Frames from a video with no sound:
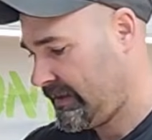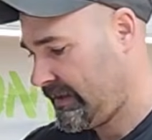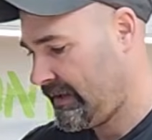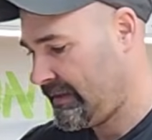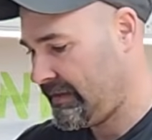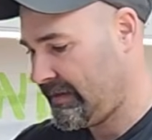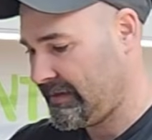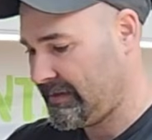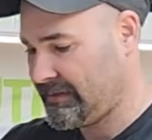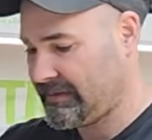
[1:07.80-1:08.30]

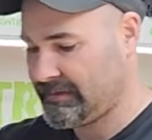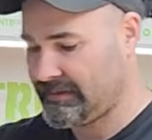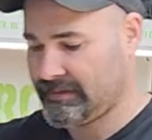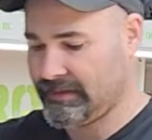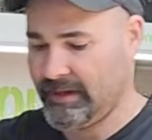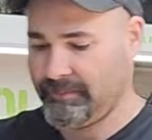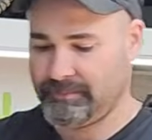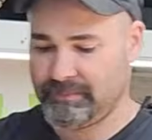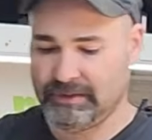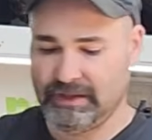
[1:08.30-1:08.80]
and
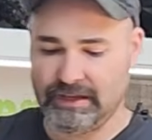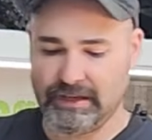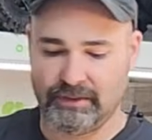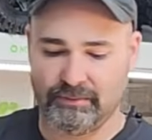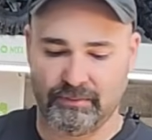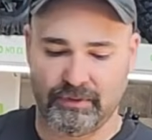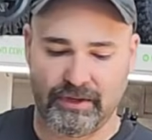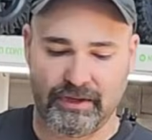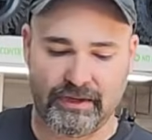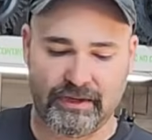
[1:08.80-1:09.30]
this
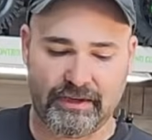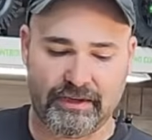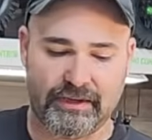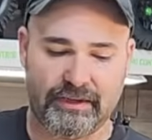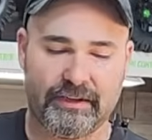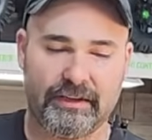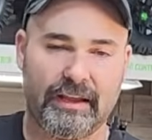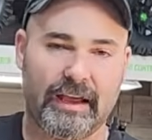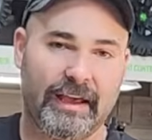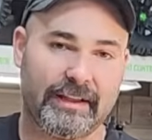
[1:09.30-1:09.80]
updated
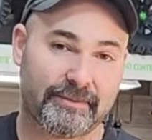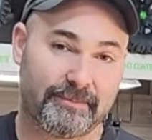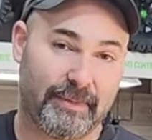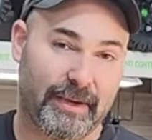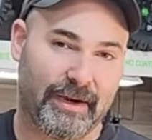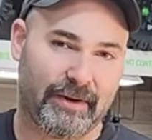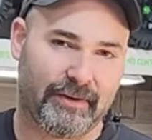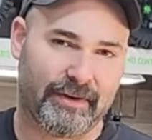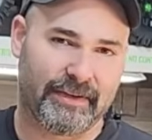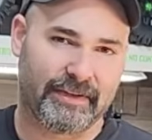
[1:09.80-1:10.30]
one has
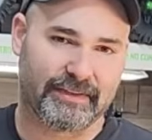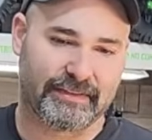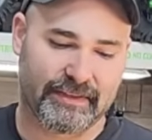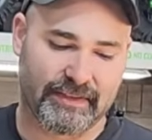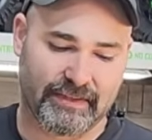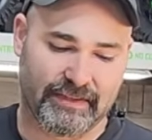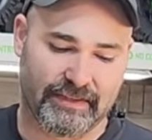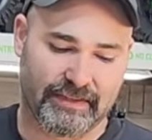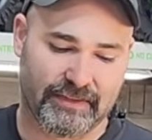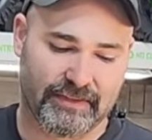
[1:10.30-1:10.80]
bearings
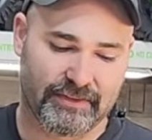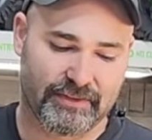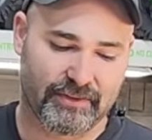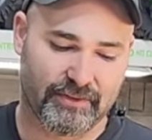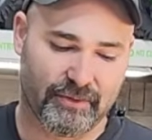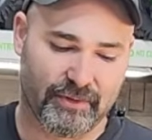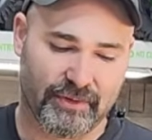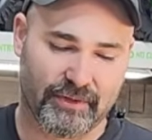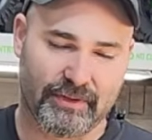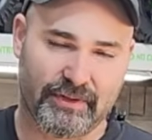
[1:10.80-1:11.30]
in it.
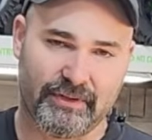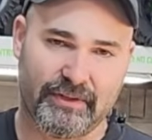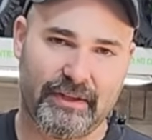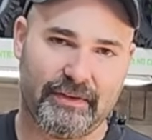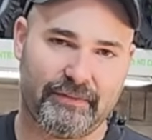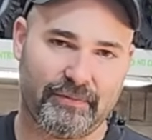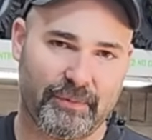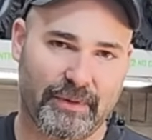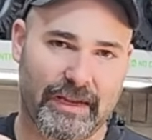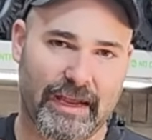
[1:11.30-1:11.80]
So
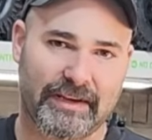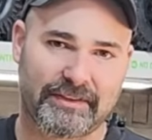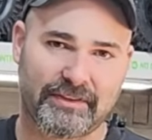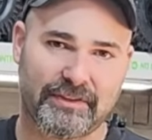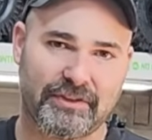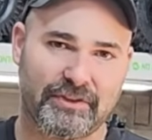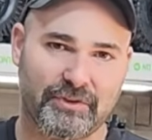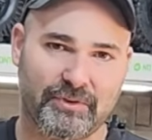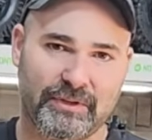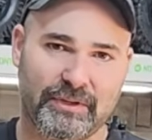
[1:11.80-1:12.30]
if we
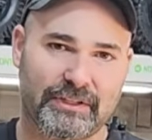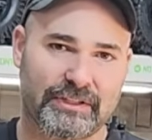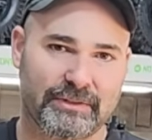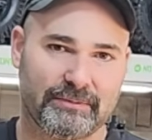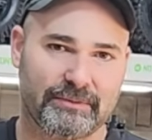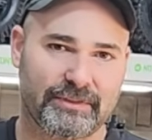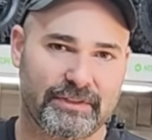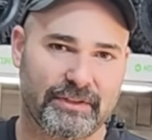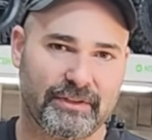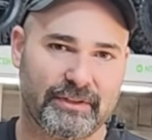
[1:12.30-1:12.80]
actually do get
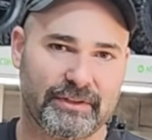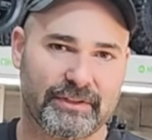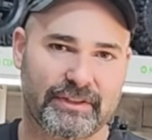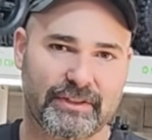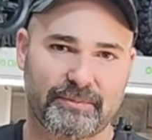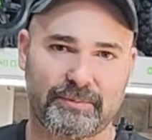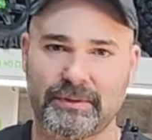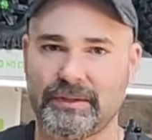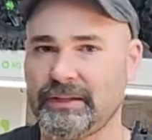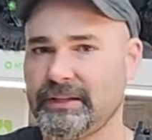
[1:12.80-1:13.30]
some
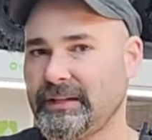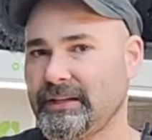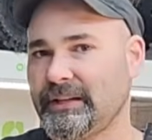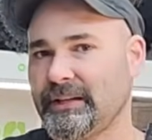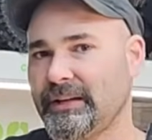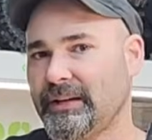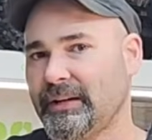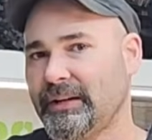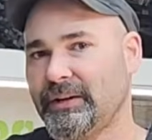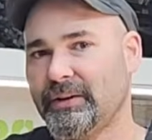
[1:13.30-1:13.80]
serious
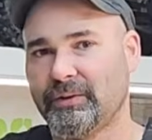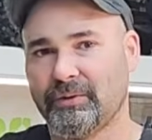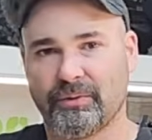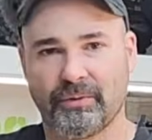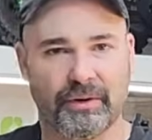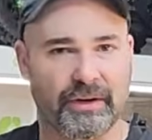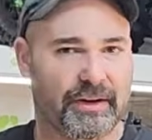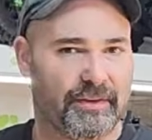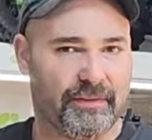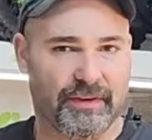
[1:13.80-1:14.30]
speed,
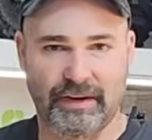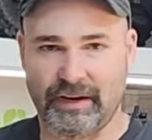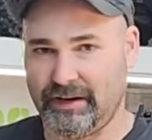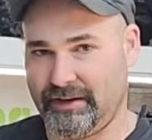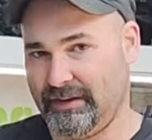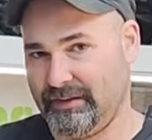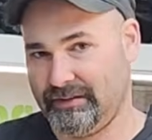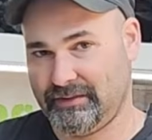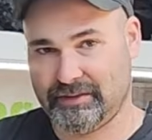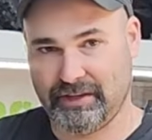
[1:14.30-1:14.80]
or even
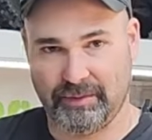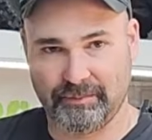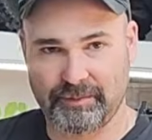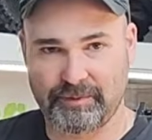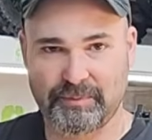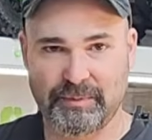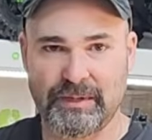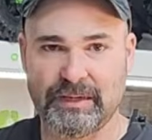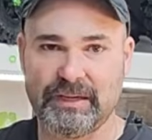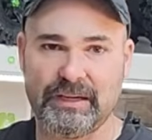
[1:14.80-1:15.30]

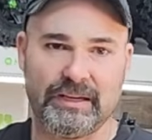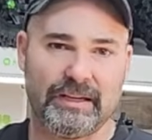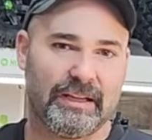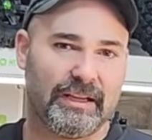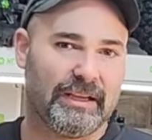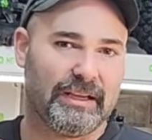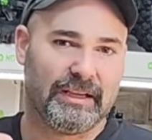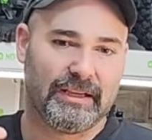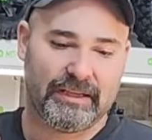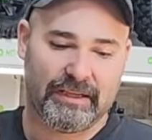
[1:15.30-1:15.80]
some
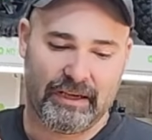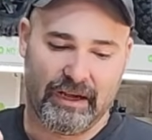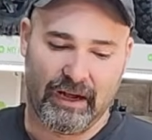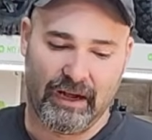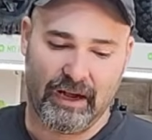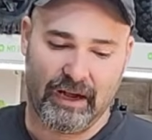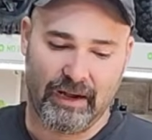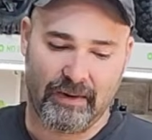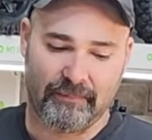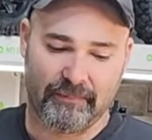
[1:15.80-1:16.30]
speed,
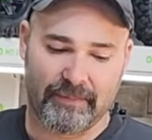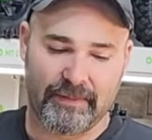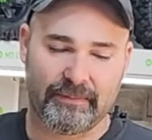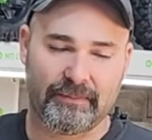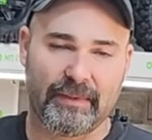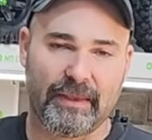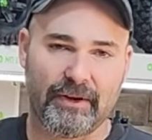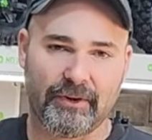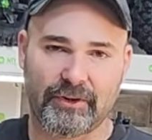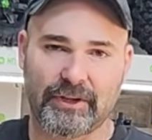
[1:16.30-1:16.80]

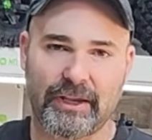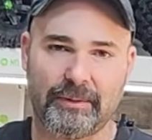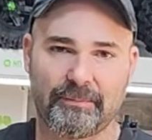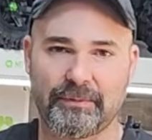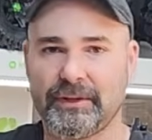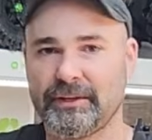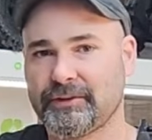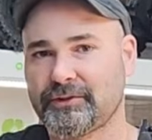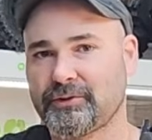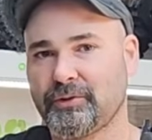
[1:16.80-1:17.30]
it'll
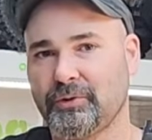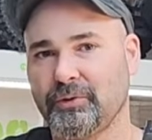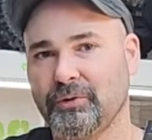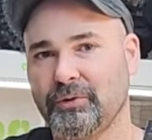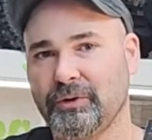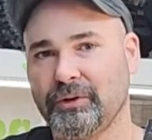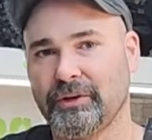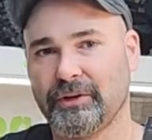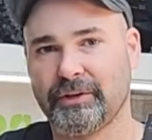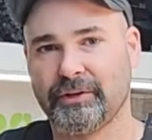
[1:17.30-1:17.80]
keep things
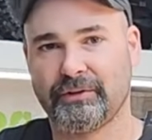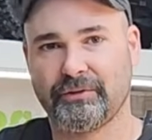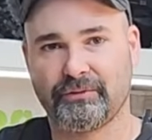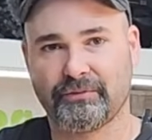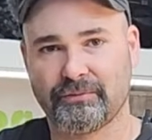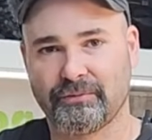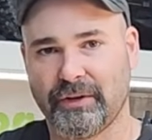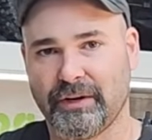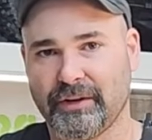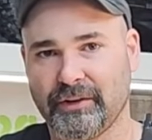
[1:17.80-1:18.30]

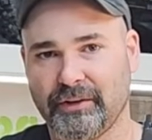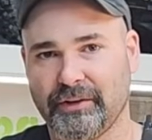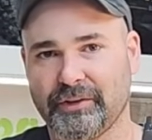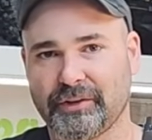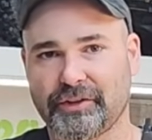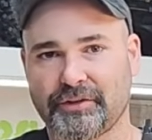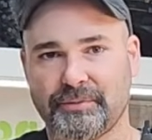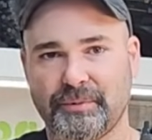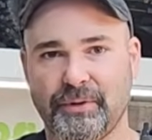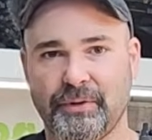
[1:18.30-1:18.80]
cooler, run a
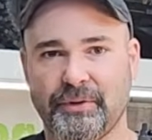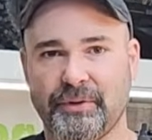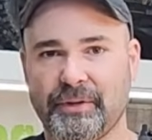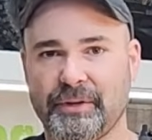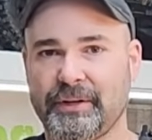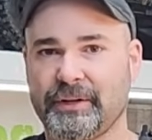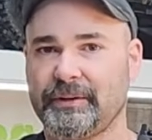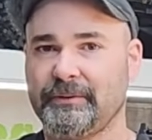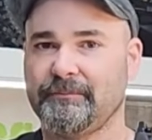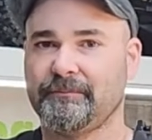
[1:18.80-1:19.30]
little
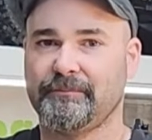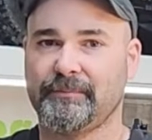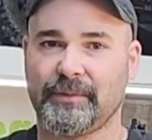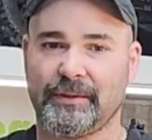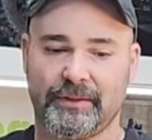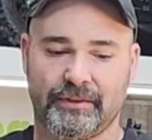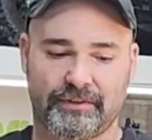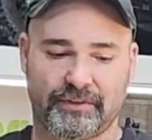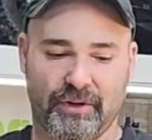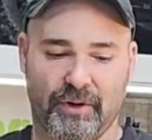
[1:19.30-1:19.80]
smoother.
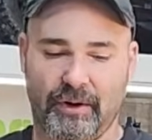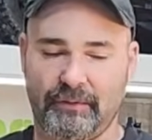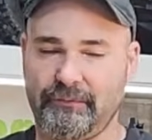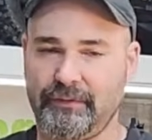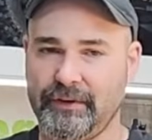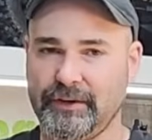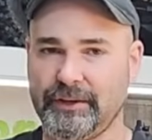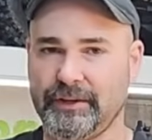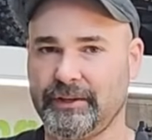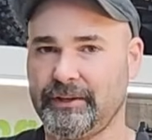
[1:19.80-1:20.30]
So I
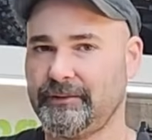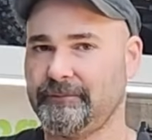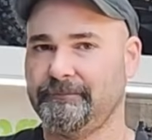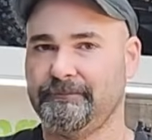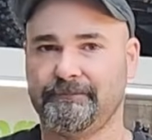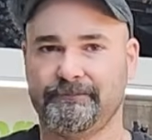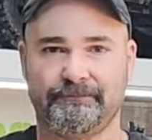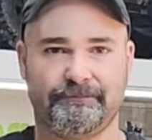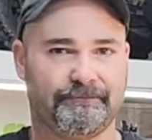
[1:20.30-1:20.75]
figured,